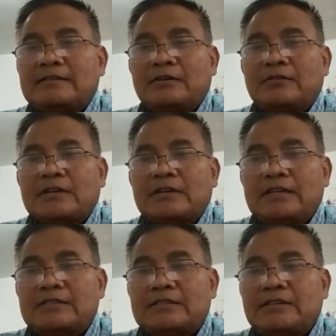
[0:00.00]

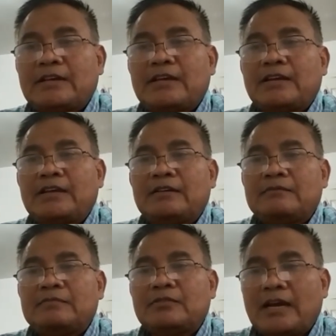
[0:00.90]
Donate today
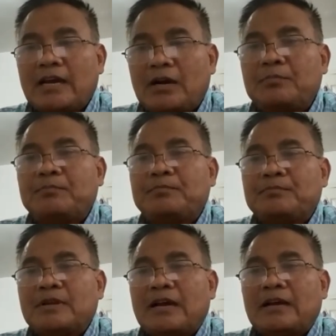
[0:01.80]
to help
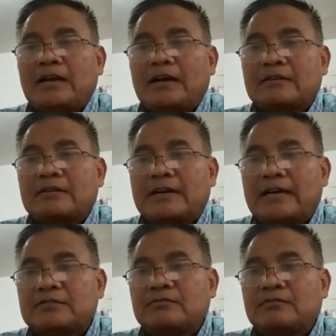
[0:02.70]

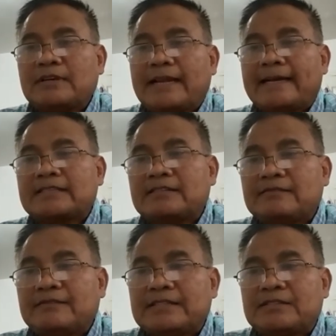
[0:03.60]
grassroots
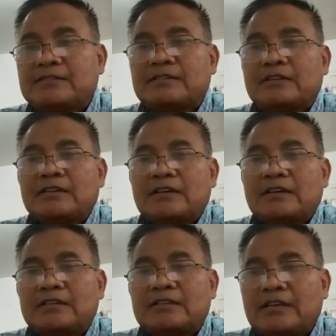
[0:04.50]
activists
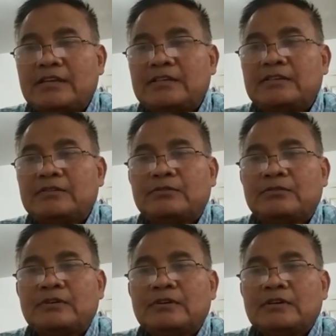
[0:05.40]
continue
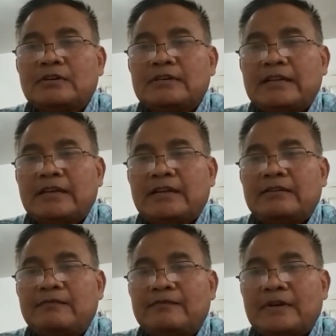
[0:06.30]
the
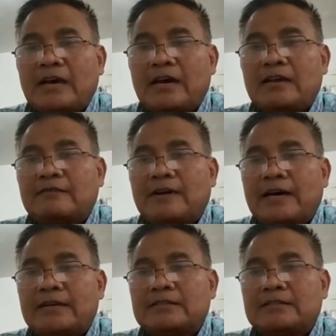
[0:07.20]

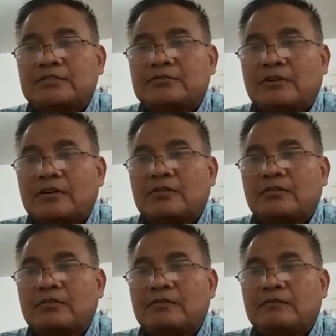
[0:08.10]
nonviolent
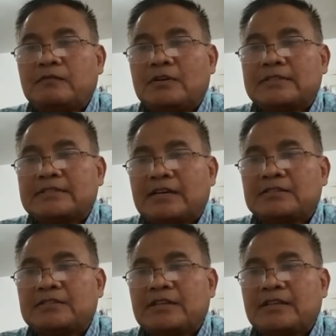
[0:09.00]
struggle for
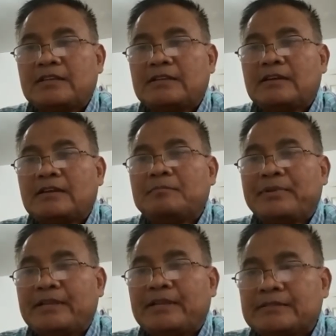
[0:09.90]
justice and
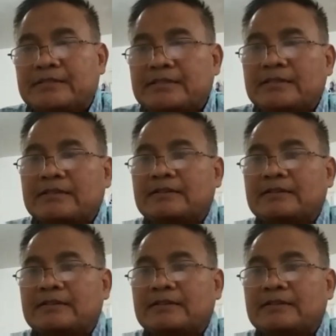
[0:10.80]
peace.